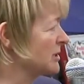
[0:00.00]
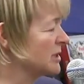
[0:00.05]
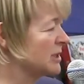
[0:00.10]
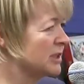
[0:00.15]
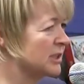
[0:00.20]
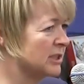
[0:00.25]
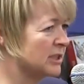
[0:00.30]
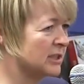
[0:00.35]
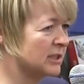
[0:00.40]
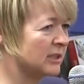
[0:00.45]
to
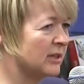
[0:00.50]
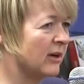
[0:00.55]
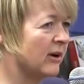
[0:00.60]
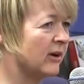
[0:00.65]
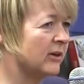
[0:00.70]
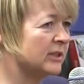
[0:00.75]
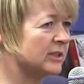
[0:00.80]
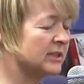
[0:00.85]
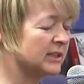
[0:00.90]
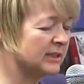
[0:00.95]
just
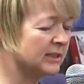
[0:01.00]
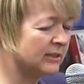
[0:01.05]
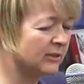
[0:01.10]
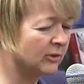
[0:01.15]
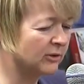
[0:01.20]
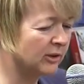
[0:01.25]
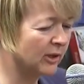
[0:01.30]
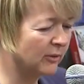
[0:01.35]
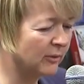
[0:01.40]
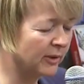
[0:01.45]
start and
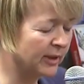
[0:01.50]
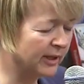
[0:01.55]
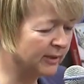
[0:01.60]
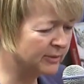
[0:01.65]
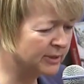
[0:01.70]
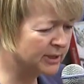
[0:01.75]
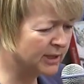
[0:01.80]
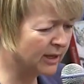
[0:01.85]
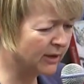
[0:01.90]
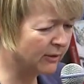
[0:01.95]
not know where I
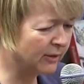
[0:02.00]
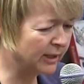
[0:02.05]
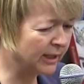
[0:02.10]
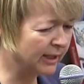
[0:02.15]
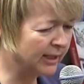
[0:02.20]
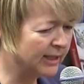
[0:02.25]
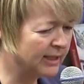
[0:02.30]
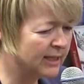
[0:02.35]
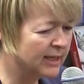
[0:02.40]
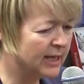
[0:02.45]
was going.